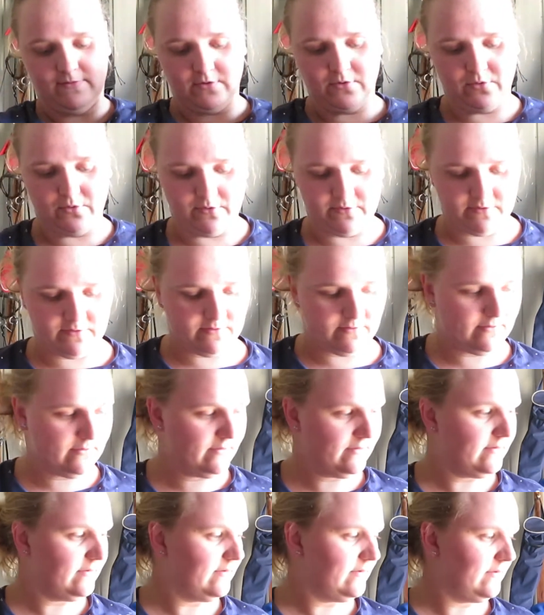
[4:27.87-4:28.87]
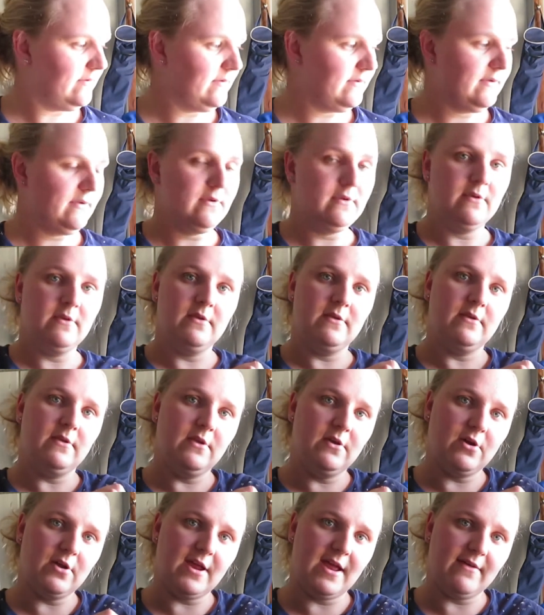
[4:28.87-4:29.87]
of course,
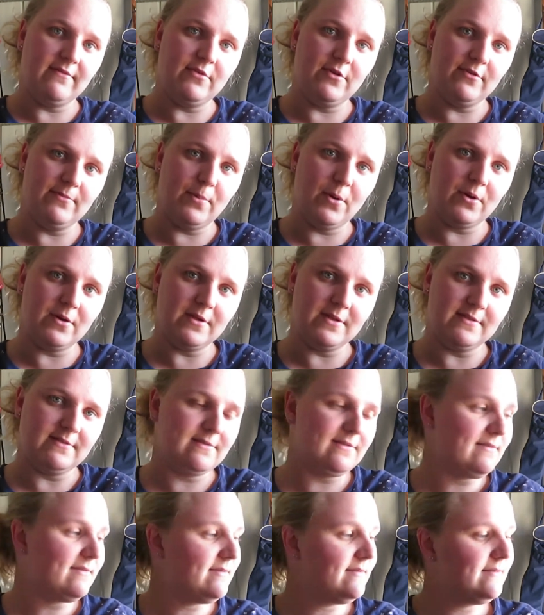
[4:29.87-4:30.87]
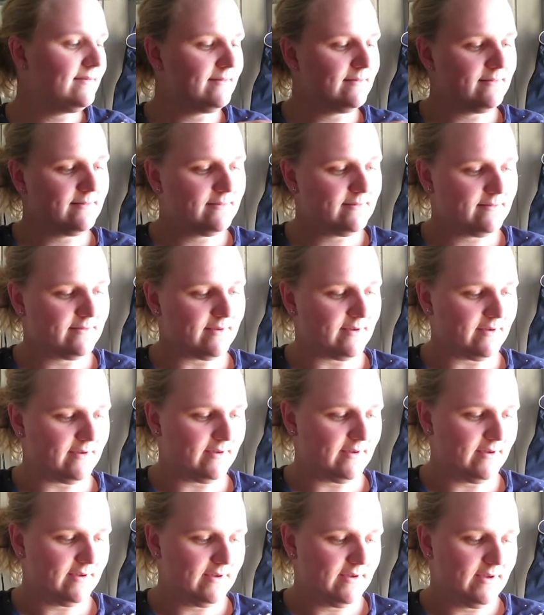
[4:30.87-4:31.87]
you gotta have those pockets.
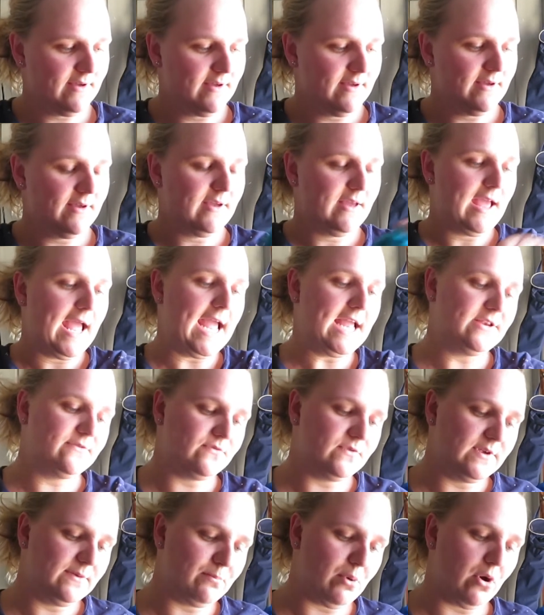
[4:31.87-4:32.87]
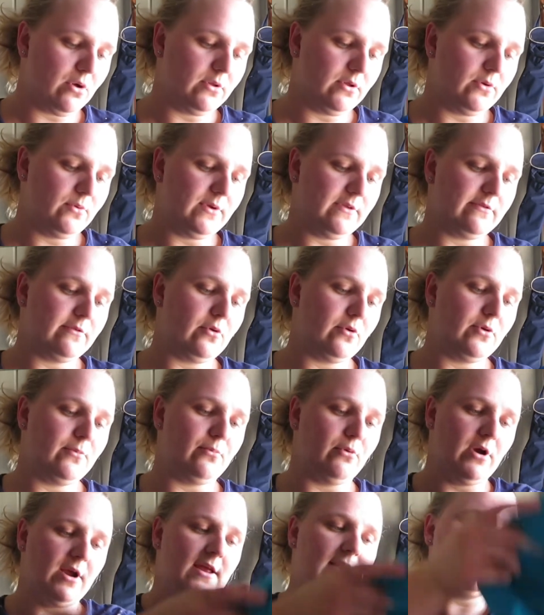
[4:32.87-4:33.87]
So HV Polo is not a
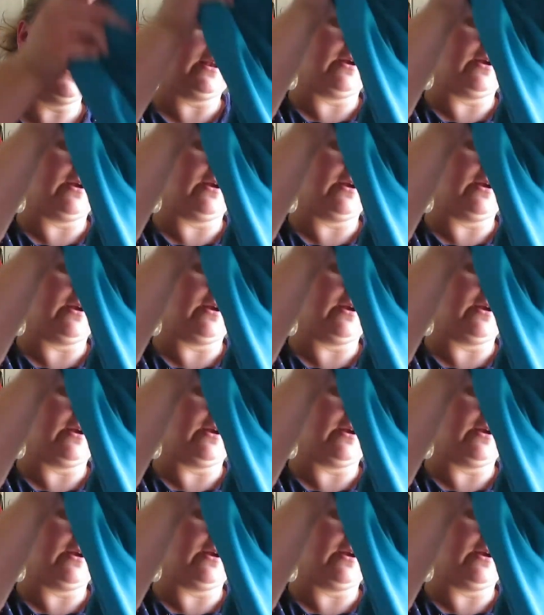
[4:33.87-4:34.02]
brand